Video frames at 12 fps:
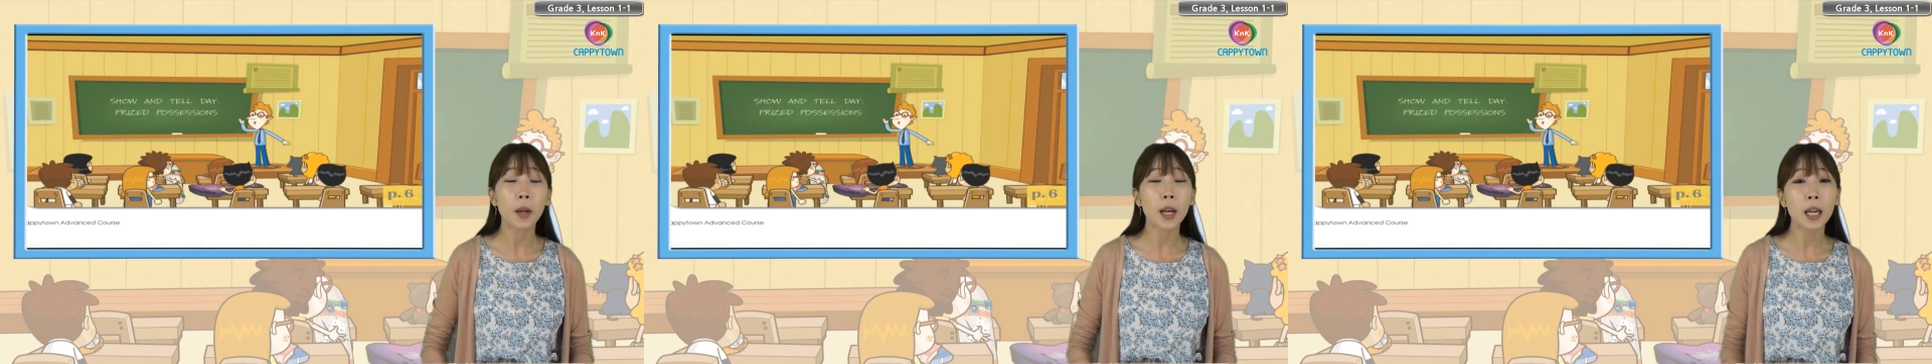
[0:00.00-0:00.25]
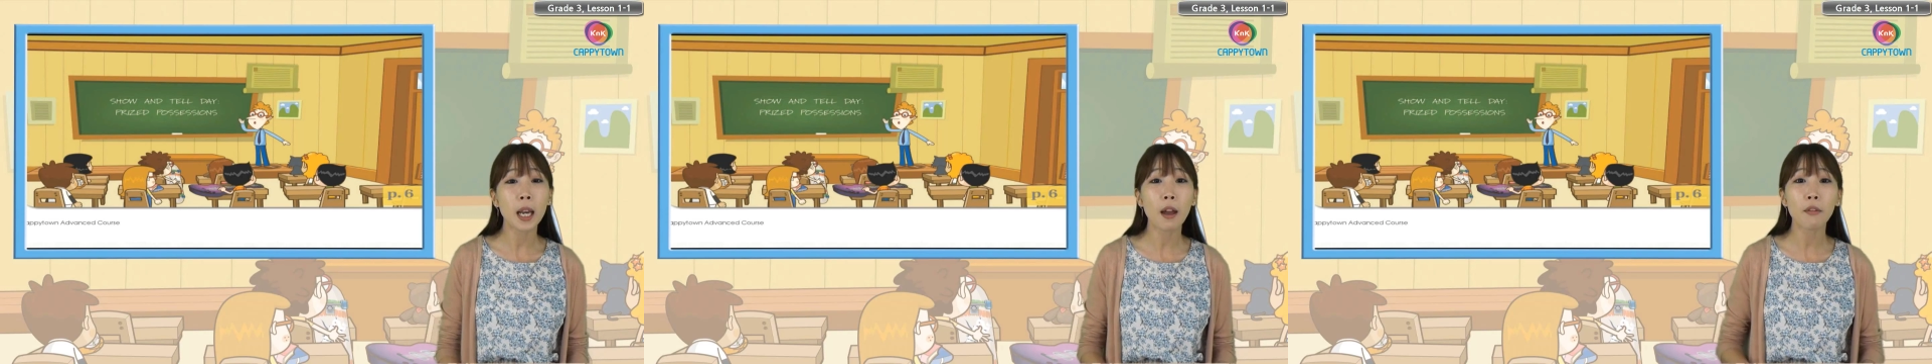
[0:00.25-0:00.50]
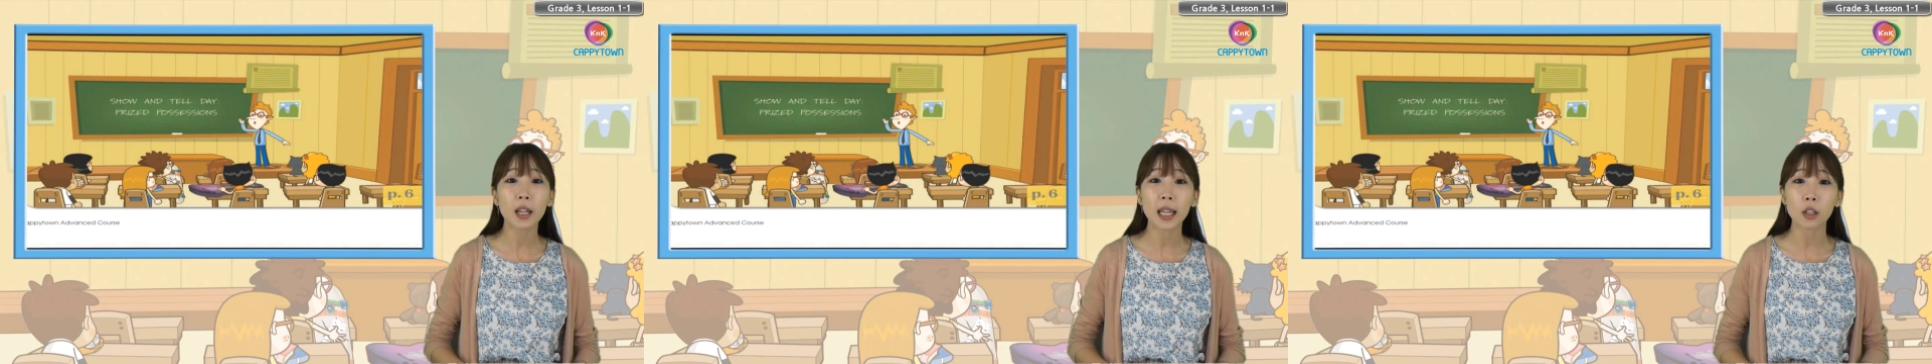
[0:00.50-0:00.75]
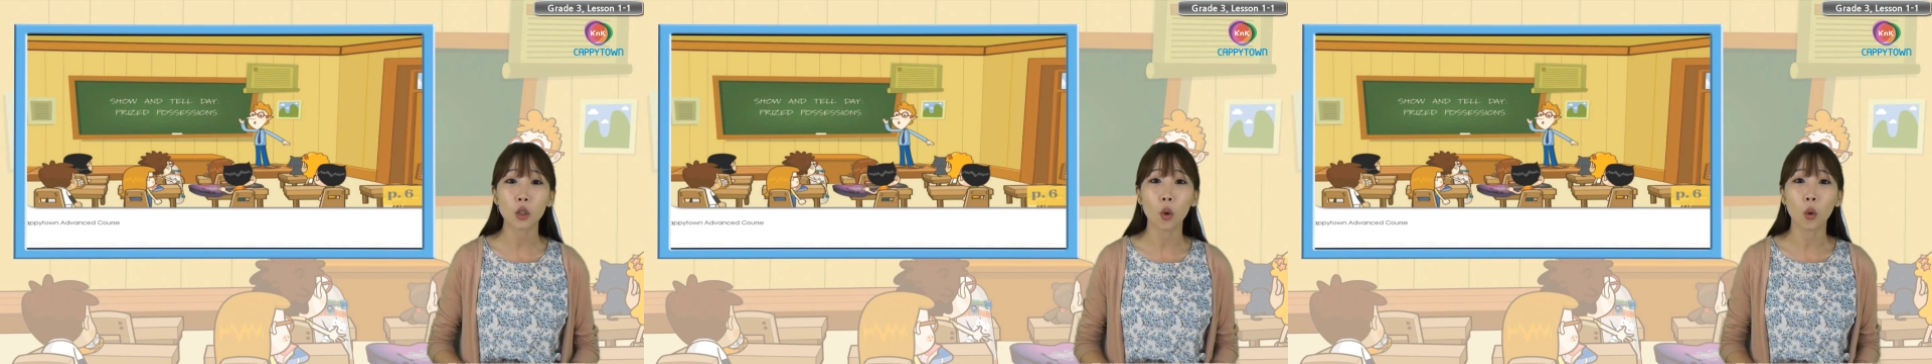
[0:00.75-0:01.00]
but it never
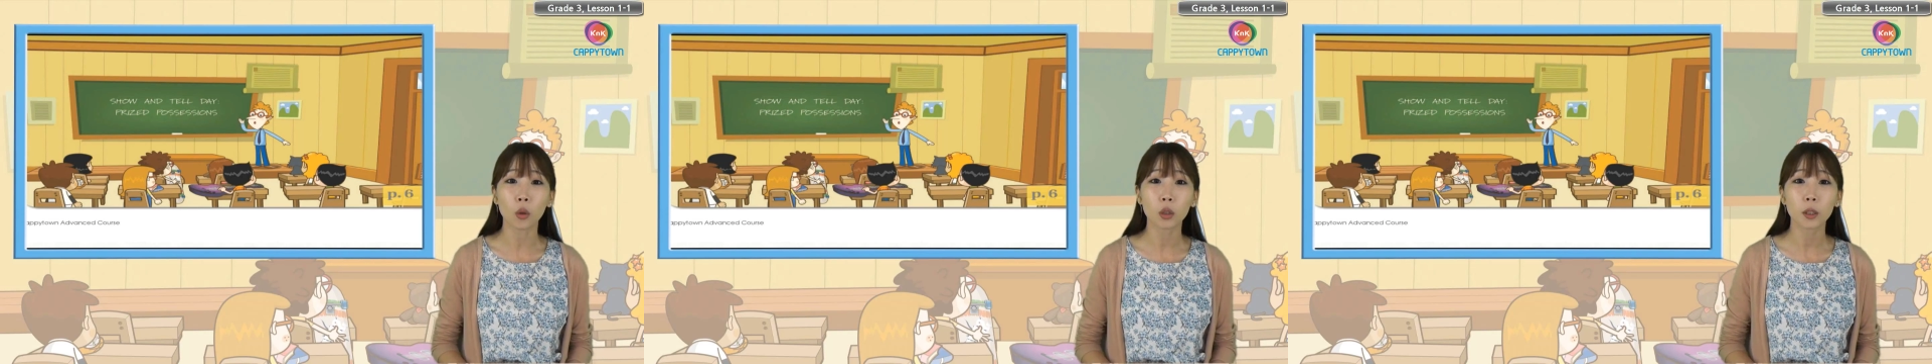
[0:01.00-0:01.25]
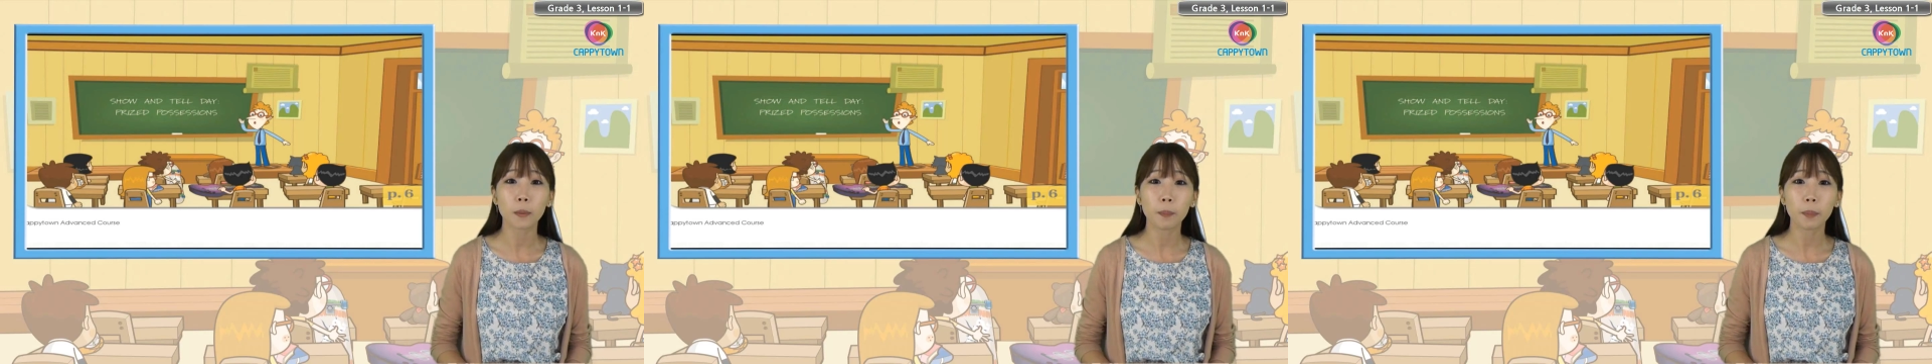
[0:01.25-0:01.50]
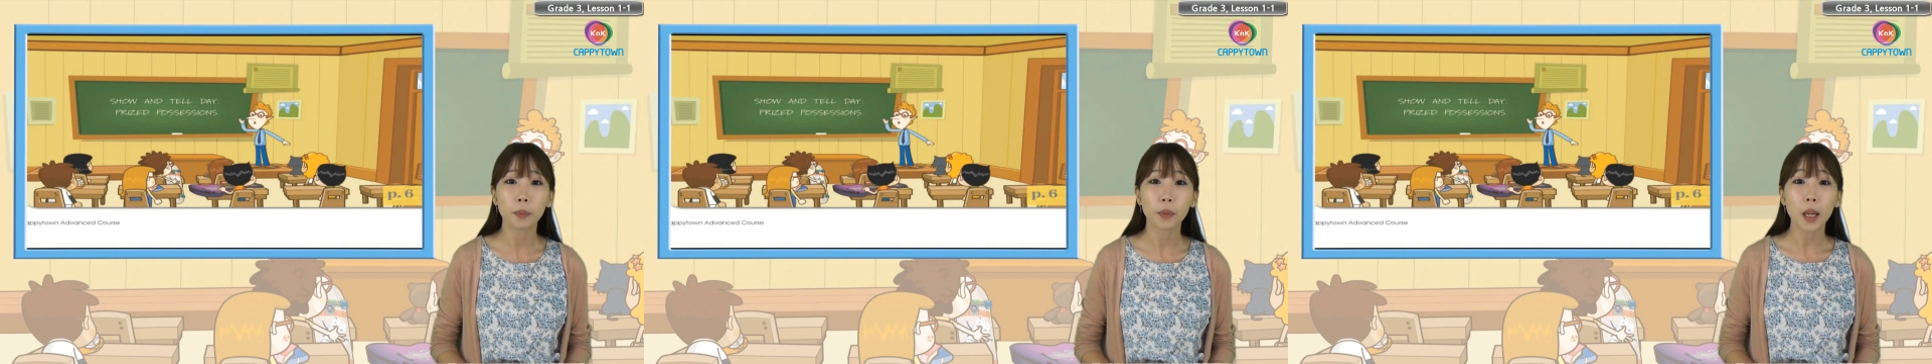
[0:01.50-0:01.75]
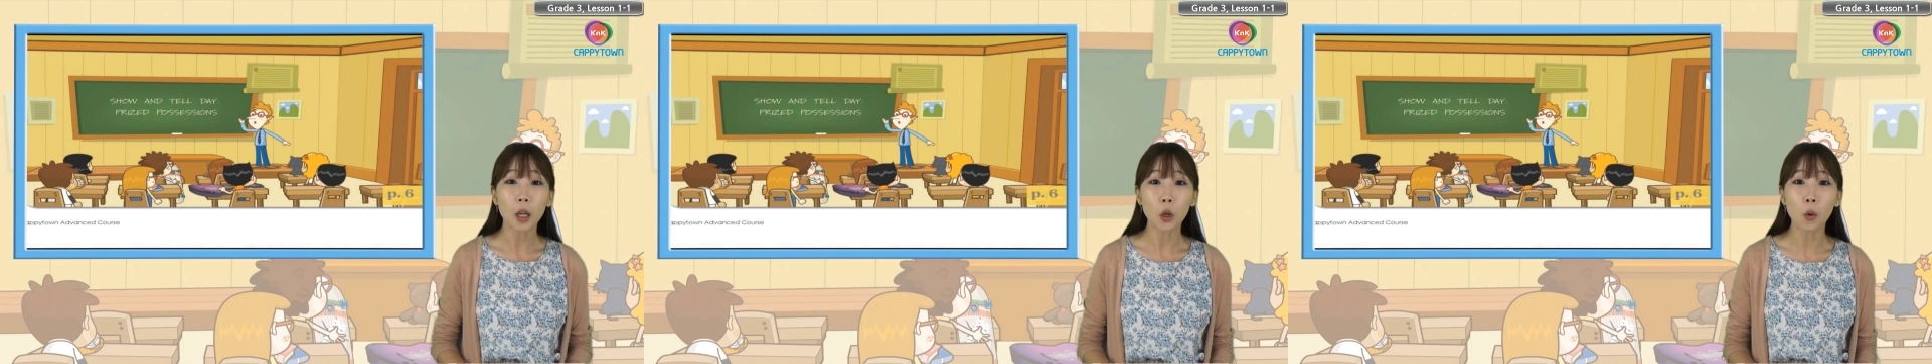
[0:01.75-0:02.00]
gets old.
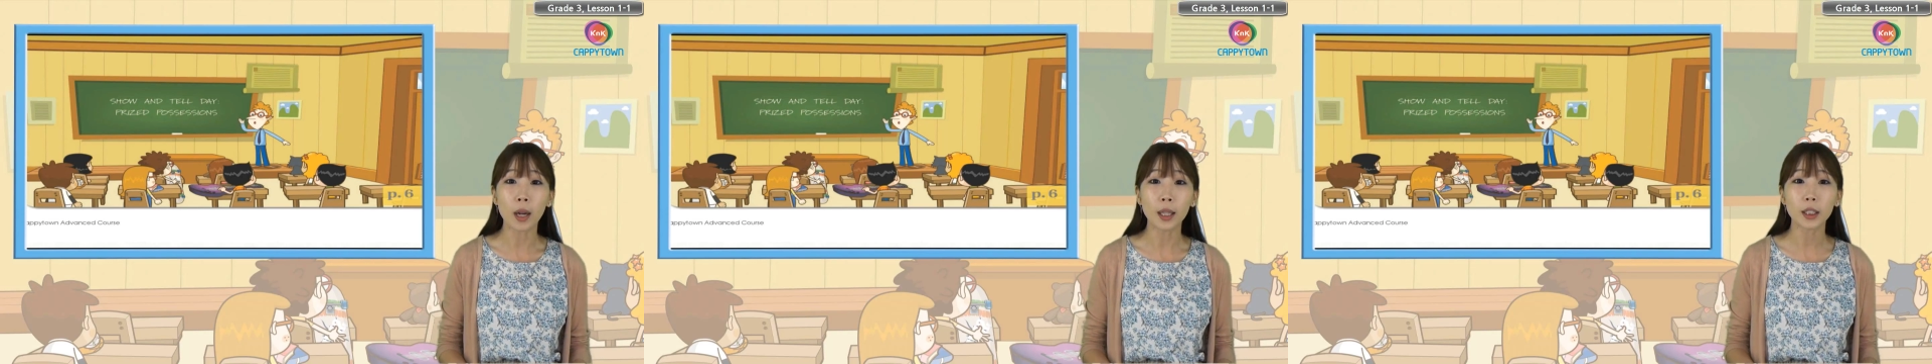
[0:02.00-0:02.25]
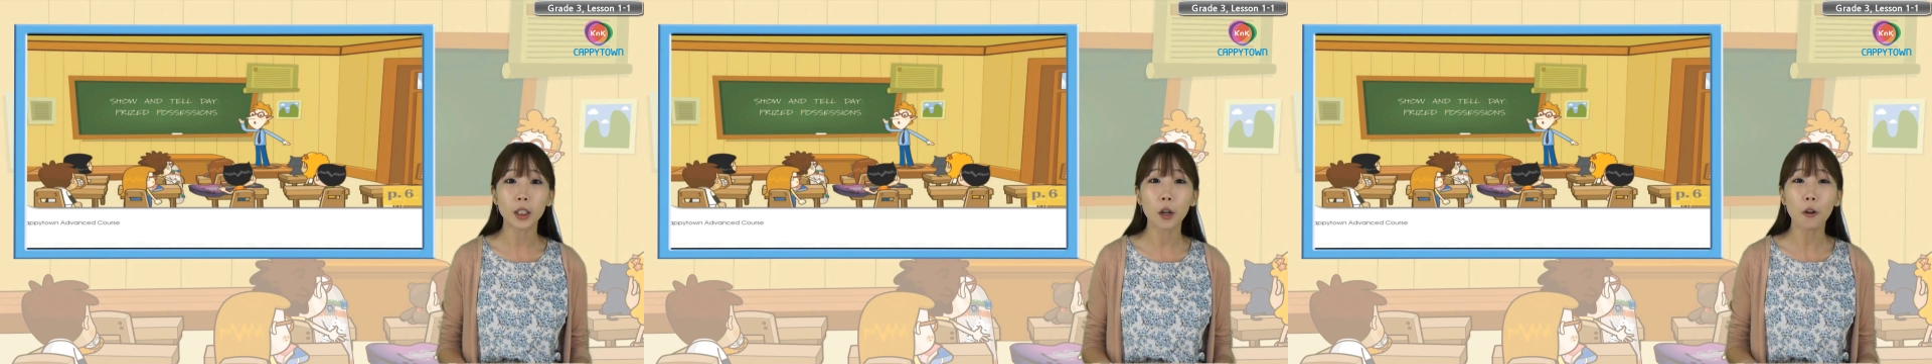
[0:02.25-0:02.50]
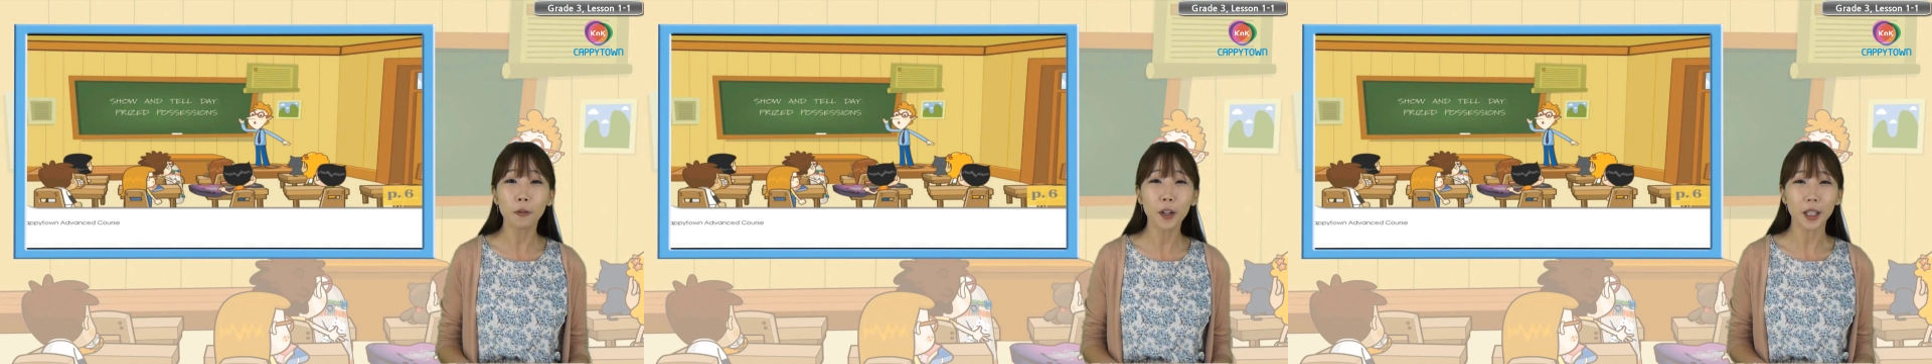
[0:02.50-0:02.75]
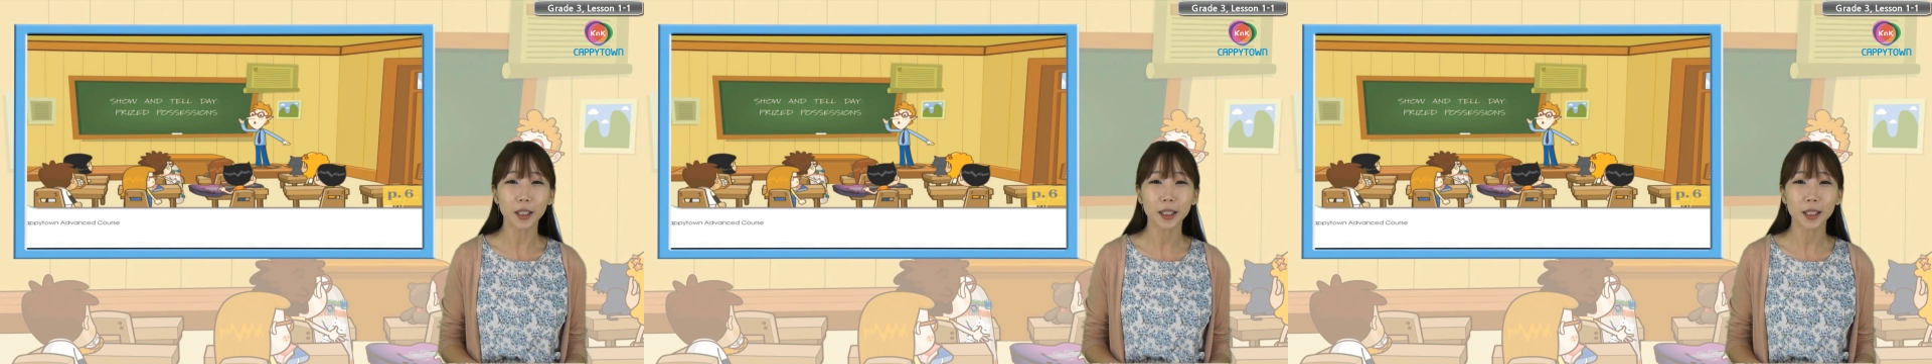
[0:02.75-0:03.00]
Who wants to go
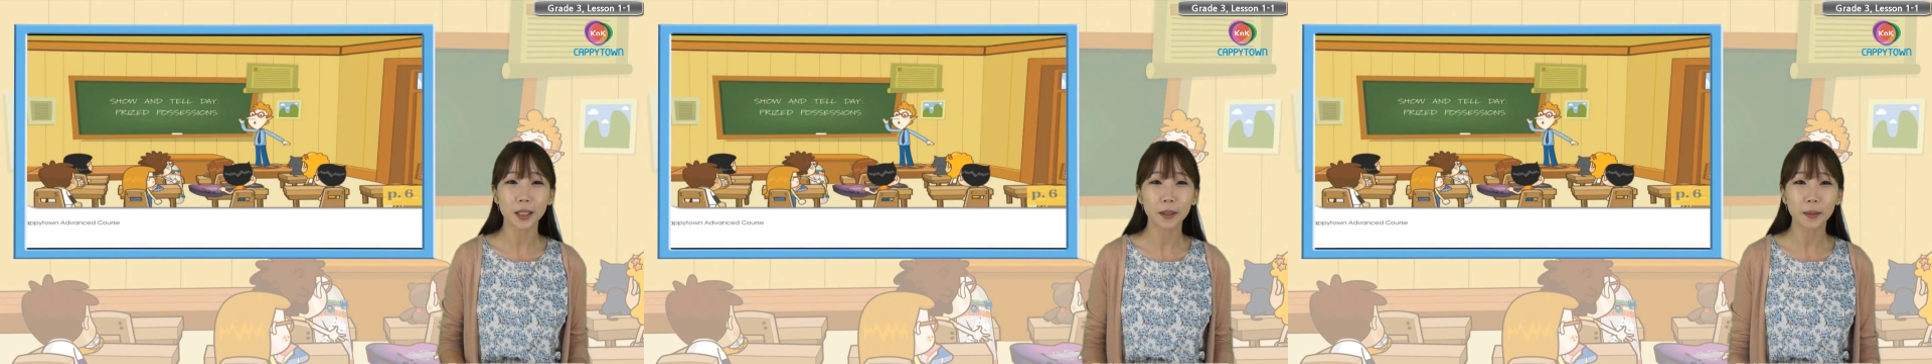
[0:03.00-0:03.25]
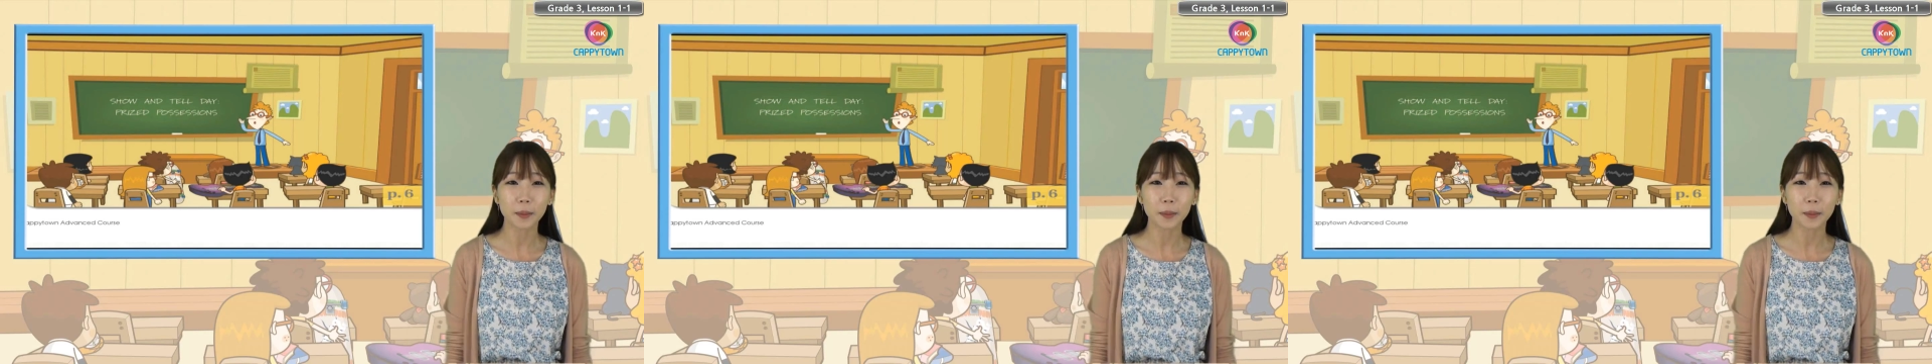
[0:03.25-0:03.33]
first?